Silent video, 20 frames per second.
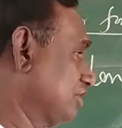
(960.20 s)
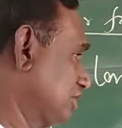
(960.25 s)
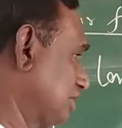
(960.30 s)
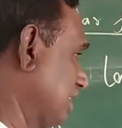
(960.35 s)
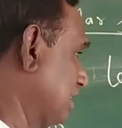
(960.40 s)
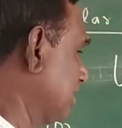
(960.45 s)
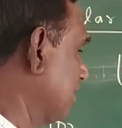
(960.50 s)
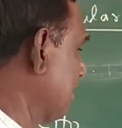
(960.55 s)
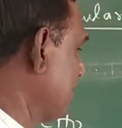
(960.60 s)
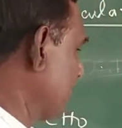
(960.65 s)

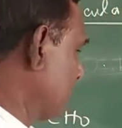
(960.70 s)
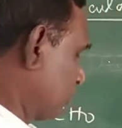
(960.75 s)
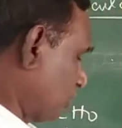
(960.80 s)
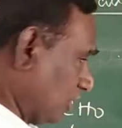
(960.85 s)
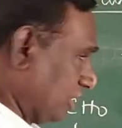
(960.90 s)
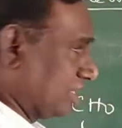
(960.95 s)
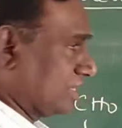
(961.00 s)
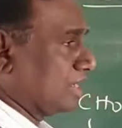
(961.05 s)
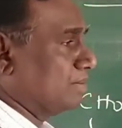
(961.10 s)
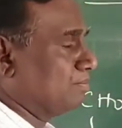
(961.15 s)
chain. So
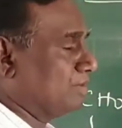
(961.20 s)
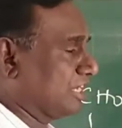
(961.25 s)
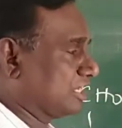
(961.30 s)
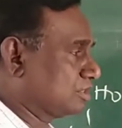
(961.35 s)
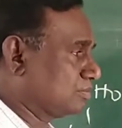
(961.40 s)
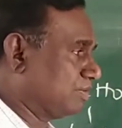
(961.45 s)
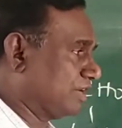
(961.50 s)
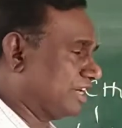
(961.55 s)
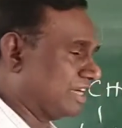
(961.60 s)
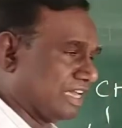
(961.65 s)
it can be
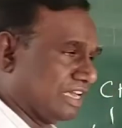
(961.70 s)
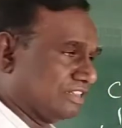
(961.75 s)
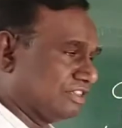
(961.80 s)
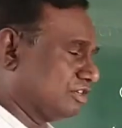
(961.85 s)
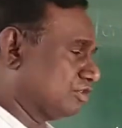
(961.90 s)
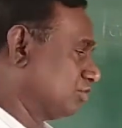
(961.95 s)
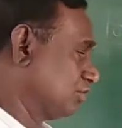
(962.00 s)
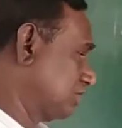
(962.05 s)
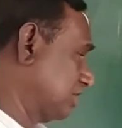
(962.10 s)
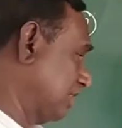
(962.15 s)
explained like
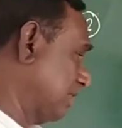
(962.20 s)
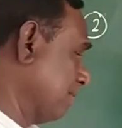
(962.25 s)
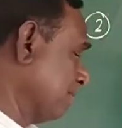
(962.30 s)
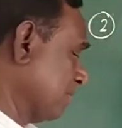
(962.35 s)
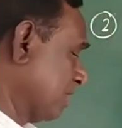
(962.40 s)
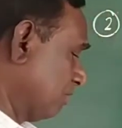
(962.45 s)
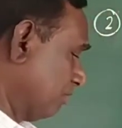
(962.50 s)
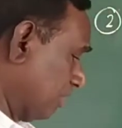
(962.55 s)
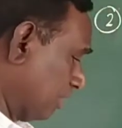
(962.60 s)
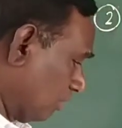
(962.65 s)
this. You
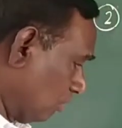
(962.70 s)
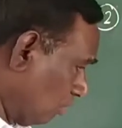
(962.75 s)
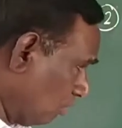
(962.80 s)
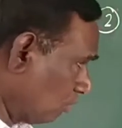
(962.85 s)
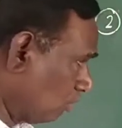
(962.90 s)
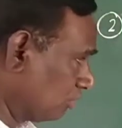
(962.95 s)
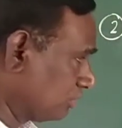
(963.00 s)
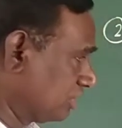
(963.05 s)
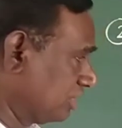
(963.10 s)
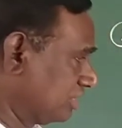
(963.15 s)
see. When
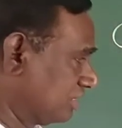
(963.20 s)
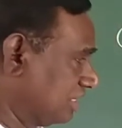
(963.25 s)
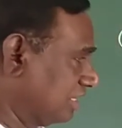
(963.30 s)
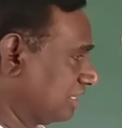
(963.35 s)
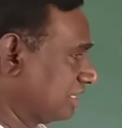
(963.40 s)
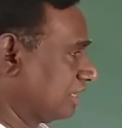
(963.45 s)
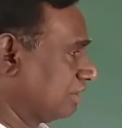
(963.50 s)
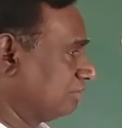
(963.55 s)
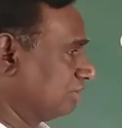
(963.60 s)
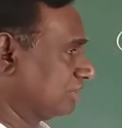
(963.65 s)
glucose is
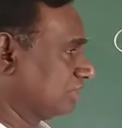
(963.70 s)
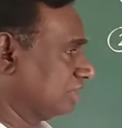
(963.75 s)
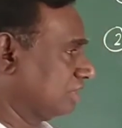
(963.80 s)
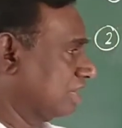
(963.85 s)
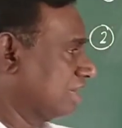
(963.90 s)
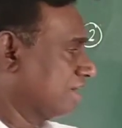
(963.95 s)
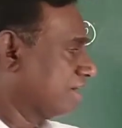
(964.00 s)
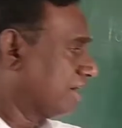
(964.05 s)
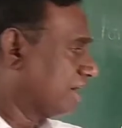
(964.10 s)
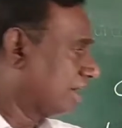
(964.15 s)
heated with
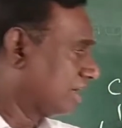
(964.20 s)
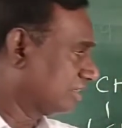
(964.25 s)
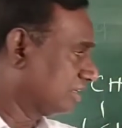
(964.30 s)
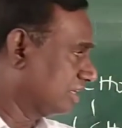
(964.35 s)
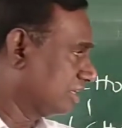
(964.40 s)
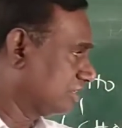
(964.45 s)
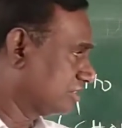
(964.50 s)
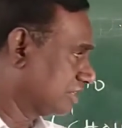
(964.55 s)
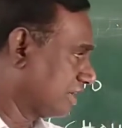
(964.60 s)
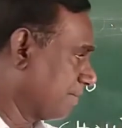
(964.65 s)
there
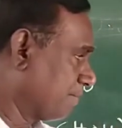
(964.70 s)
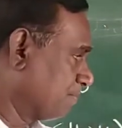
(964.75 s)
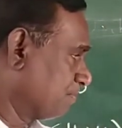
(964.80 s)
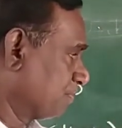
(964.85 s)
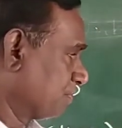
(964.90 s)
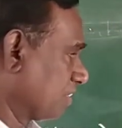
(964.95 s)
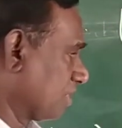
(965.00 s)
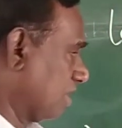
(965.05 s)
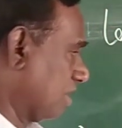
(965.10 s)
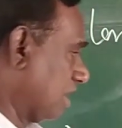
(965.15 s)
is
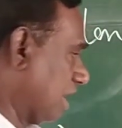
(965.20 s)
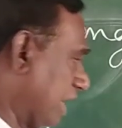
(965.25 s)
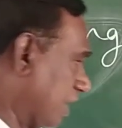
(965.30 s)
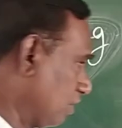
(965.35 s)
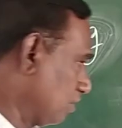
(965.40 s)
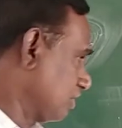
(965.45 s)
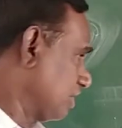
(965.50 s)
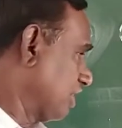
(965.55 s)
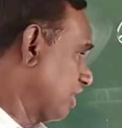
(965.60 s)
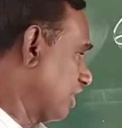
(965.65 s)
a
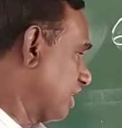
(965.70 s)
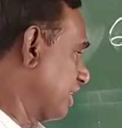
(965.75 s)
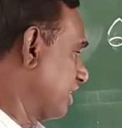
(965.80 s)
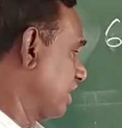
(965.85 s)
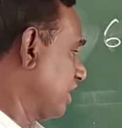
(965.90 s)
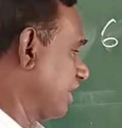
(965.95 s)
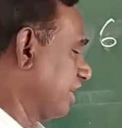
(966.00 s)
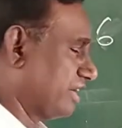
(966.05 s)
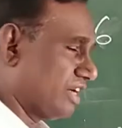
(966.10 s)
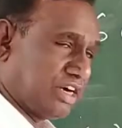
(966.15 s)
hydrogen
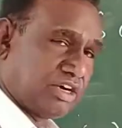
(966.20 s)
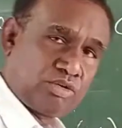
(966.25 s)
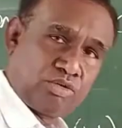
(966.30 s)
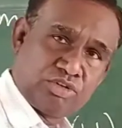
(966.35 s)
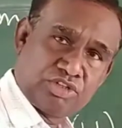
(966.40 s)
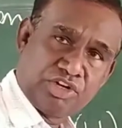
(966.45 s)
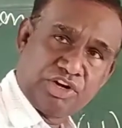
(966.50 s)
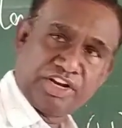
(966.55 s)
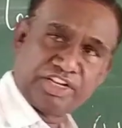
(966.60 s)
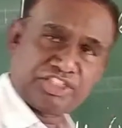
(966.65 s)
ion, it
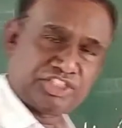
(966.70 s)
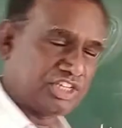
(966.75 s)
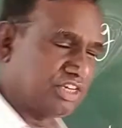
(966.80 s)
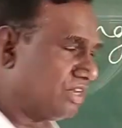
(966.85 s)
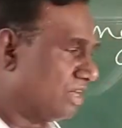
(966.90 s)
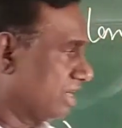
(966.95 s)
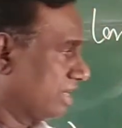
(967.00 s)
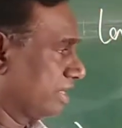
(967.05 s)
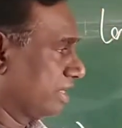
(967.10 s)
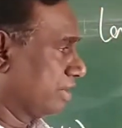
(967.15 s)
undergoes
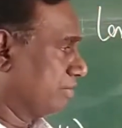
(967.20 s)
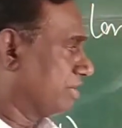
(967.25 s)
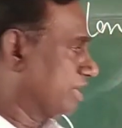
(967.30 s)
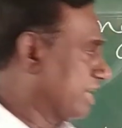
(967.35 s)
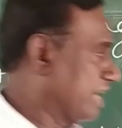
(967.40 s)
reduction, giving